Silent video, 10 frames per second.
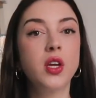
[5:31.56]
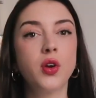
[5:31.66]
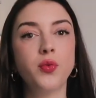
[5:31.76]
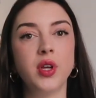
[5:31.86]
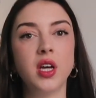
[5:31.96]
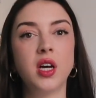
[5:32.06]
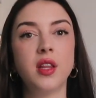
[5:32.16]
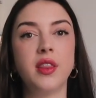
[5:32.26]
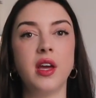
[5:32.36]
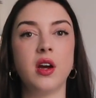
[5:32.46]
In
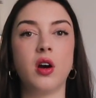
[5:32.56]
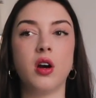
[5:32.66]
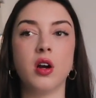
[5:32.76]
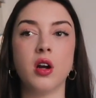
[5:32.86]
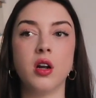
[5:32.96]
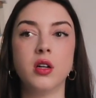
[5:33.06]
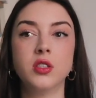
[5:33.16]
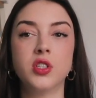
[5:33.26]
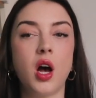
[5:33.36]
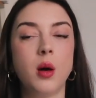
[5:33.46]
Korea, there are
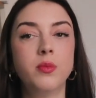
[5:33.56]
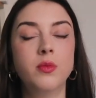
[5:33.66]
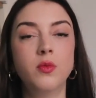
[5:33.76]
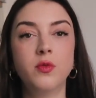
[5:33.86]
job